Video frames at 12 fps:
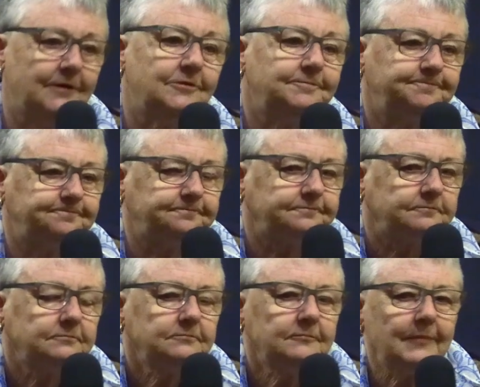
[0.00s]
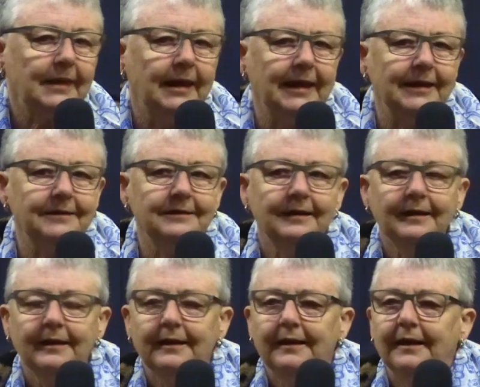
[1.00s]
fell. And
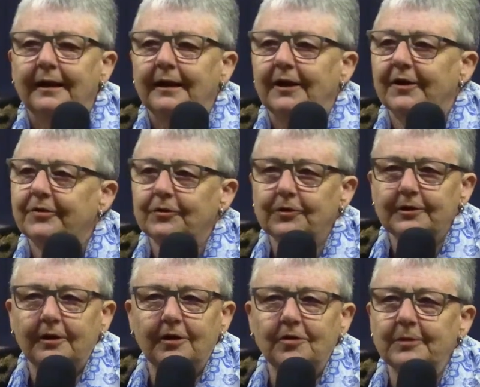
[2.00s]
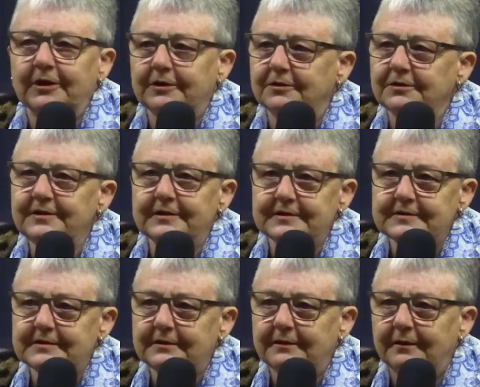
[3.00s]
I thought, oh my
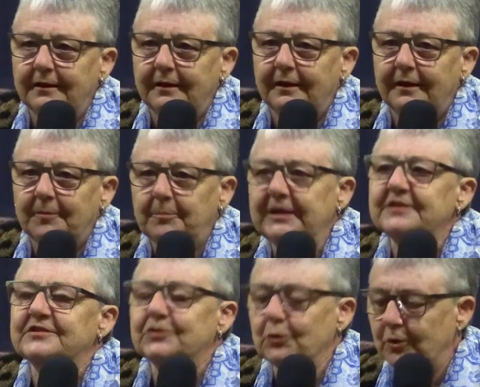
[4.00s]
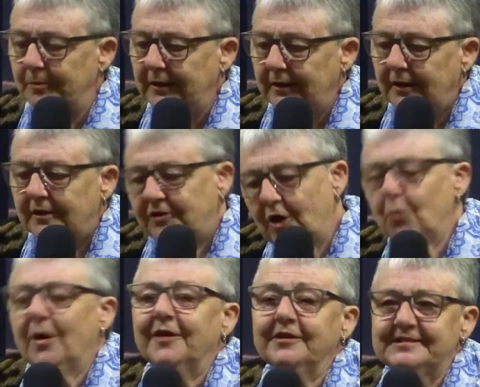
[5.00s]
goodness, big storm.
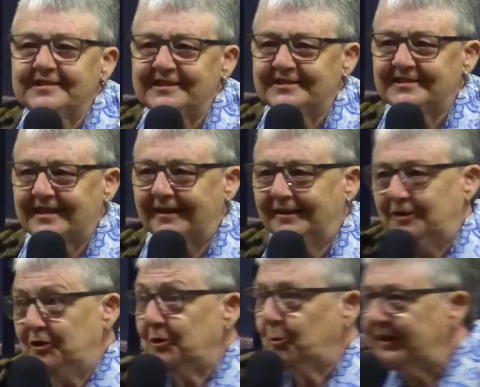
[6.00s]
Don't worry, sister. You